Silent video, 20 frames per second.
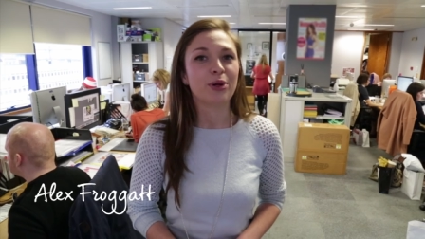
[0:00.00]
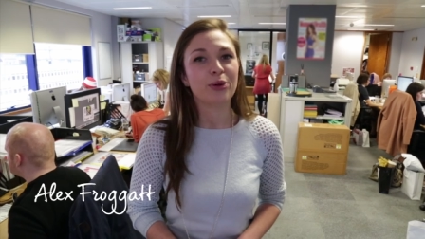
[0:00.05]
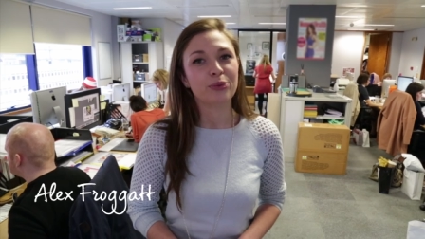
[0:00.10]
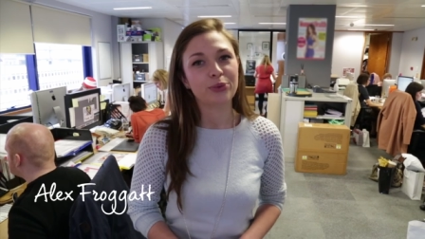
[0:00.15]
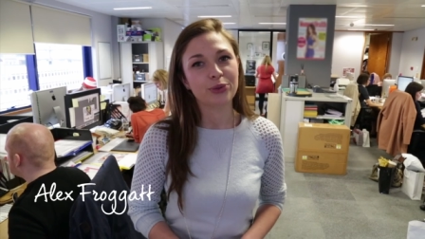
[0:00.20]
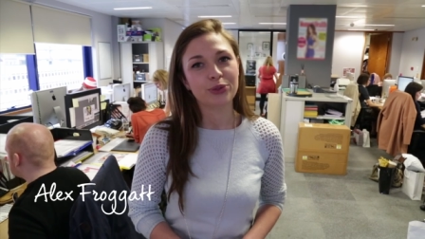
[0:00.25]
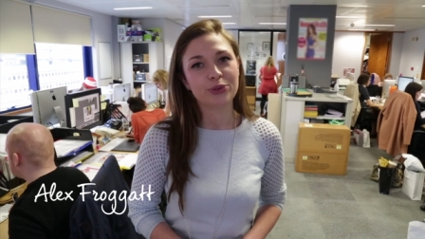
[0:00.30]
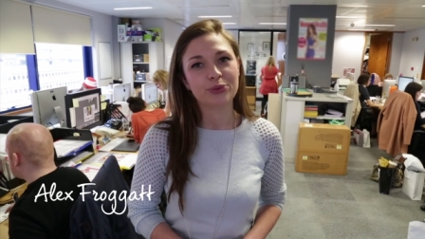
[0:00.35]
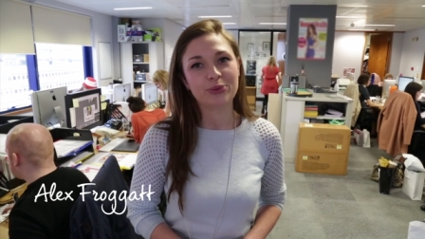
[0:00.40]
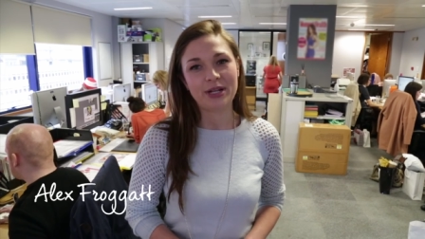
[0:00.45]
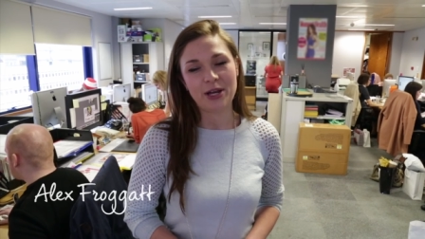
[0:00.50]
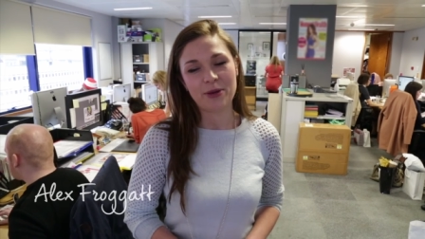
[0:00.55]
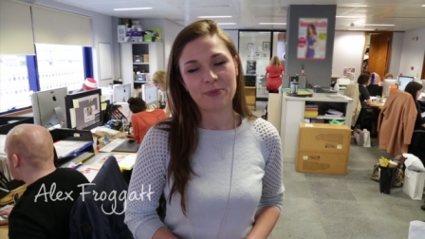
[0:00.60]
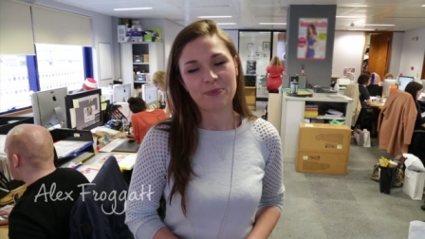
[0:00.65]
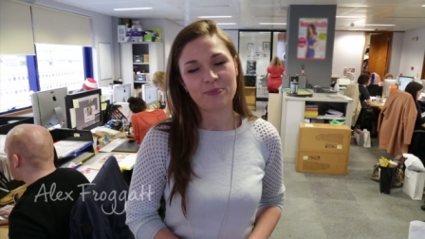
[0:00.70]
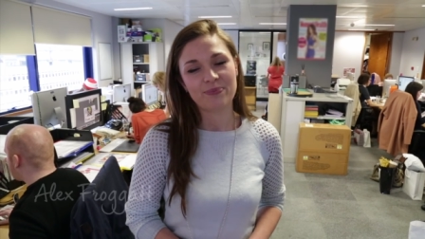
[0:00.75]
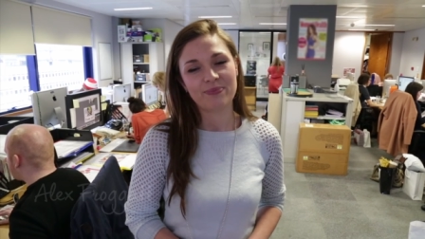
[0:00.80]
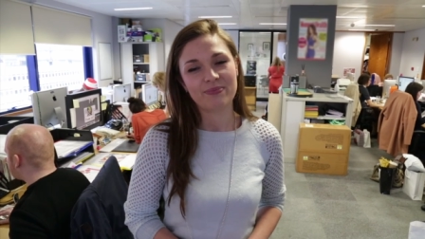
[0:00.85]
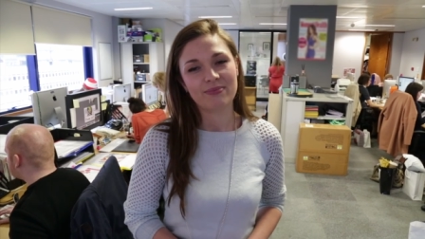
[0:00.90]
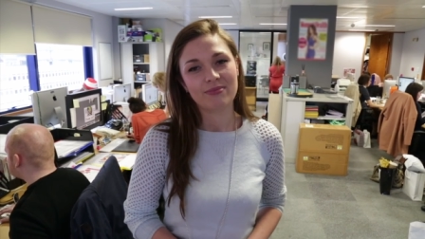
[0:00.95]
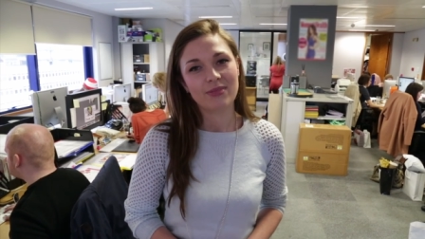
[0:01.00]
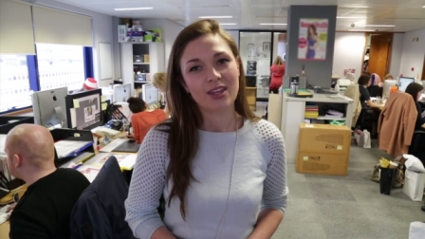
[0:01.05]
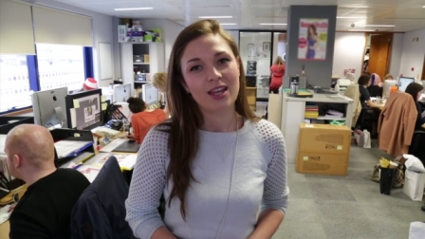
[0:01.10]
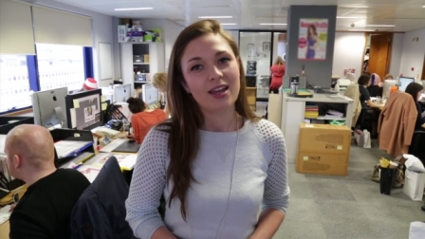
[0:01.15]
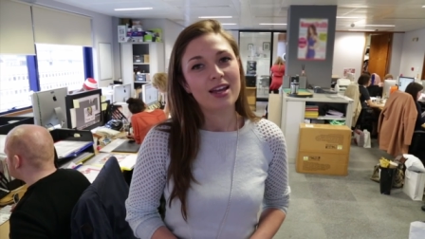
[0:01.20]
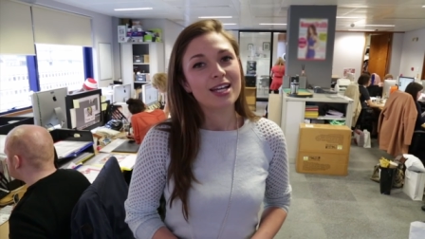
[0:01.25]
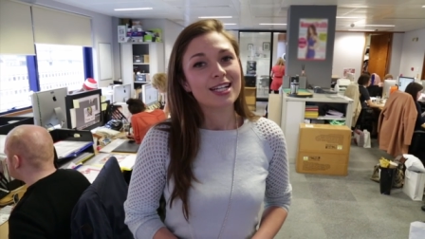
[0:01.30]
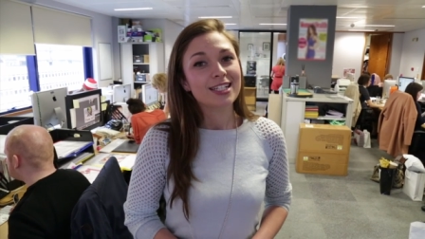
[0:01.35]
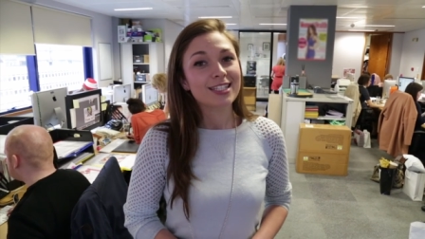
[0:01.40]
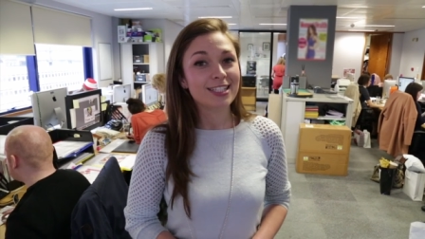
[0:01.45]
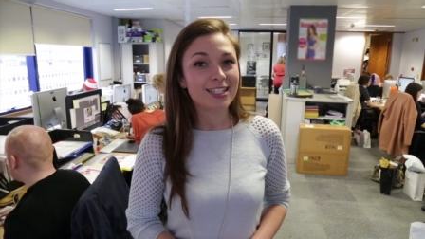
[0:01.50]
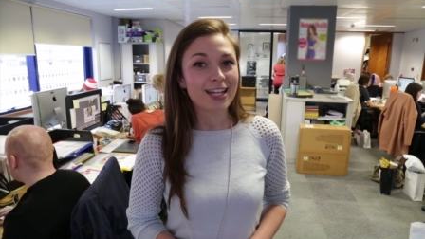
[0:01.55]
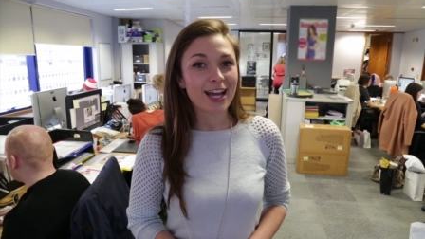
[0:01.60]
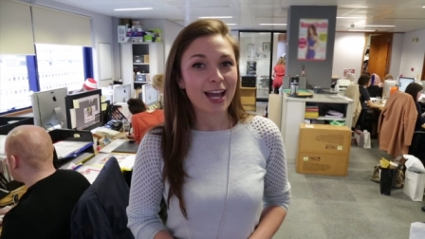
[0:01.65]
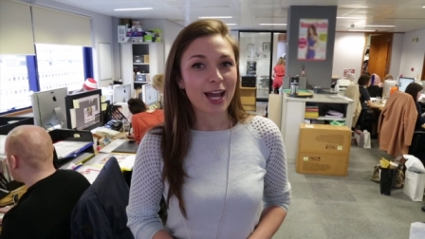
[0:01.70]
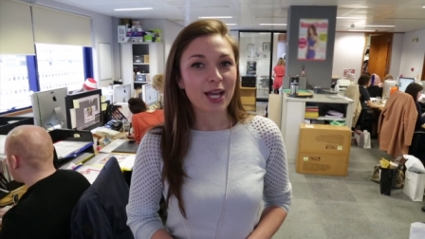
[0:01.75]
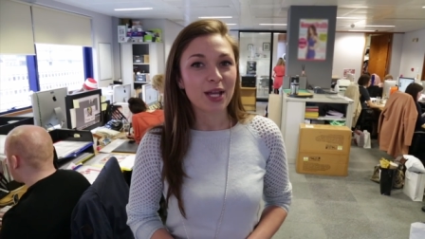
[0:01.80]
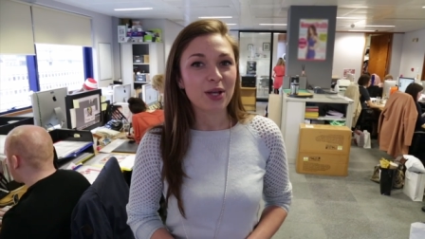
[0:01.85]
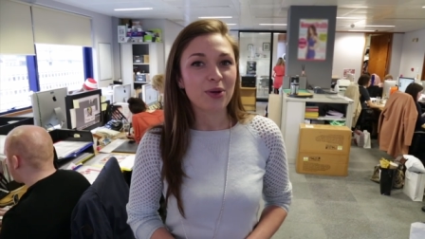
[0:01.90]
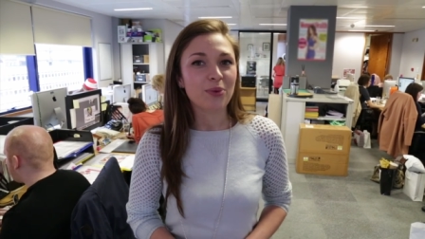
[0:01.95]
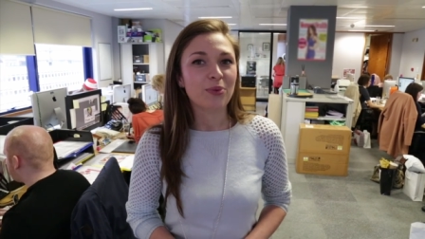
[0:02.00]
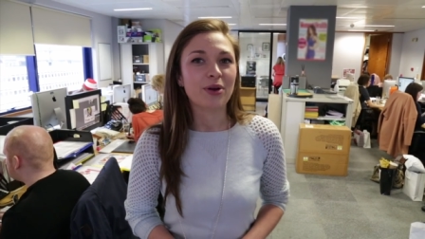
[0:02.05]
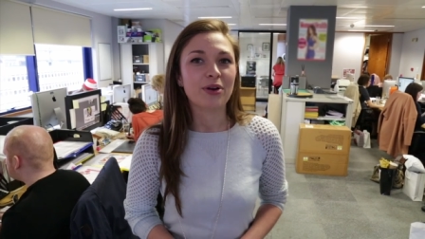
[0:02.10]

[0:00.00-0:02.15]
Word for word: Award winner. Today,